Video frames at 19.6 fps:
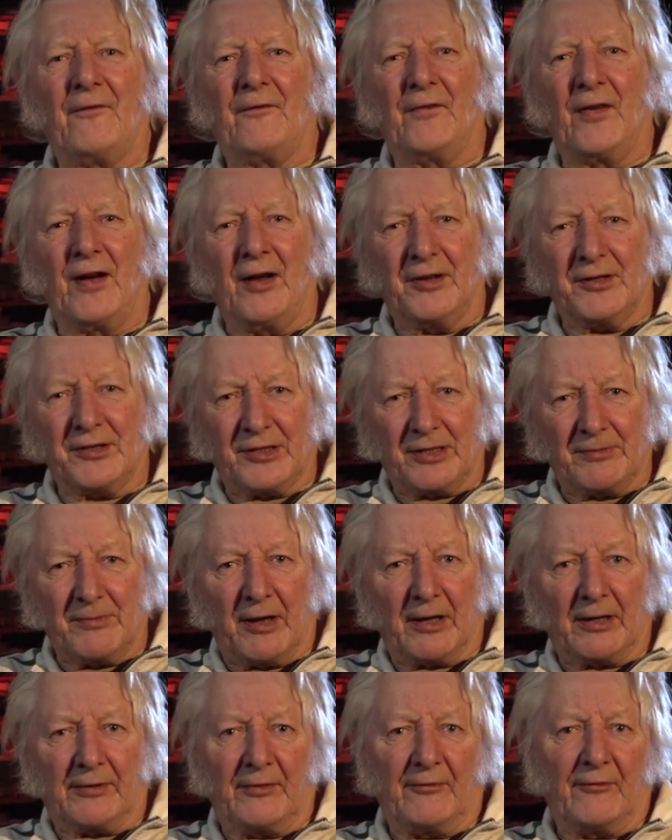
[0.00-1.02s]
vast
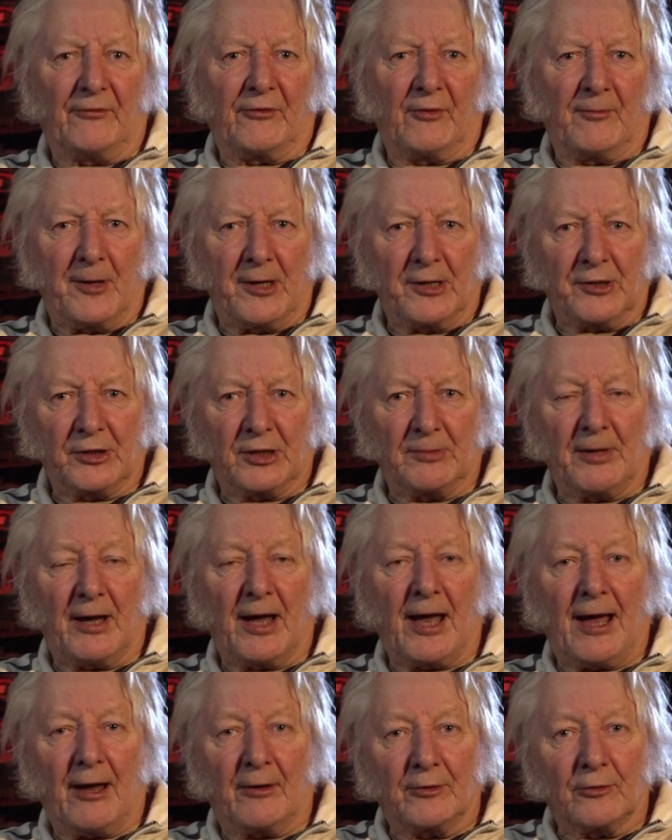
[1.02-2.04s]
amount of information
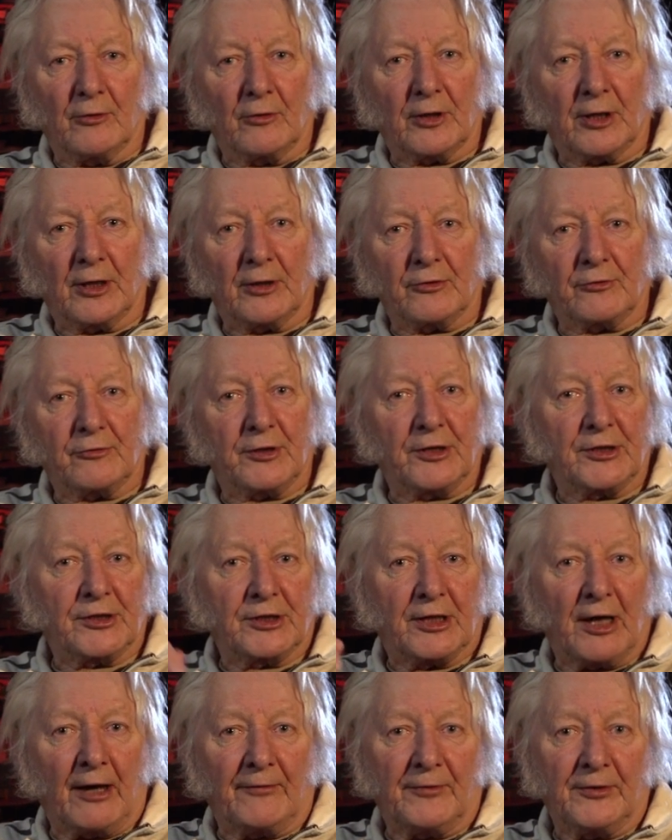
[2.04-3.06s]
about how your country is
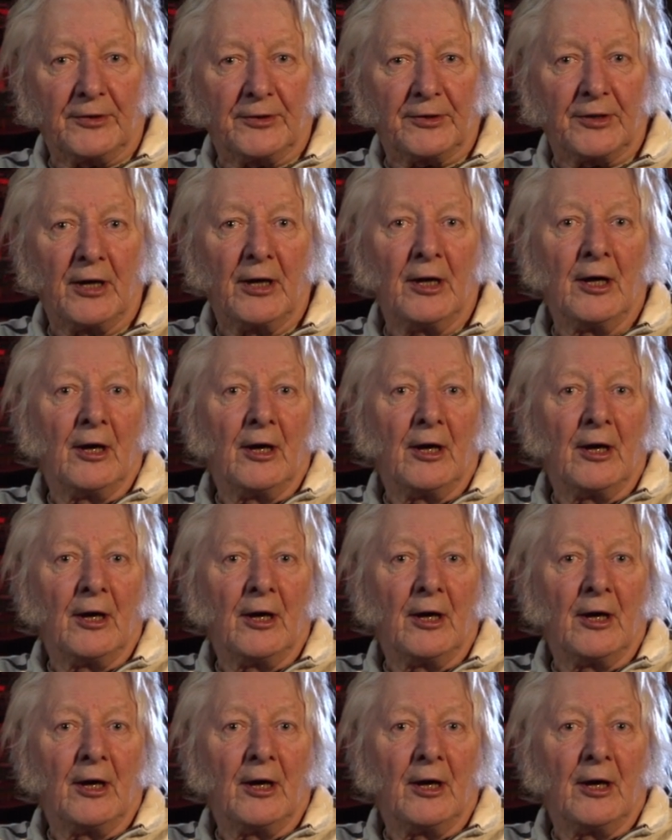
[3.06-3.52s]
governed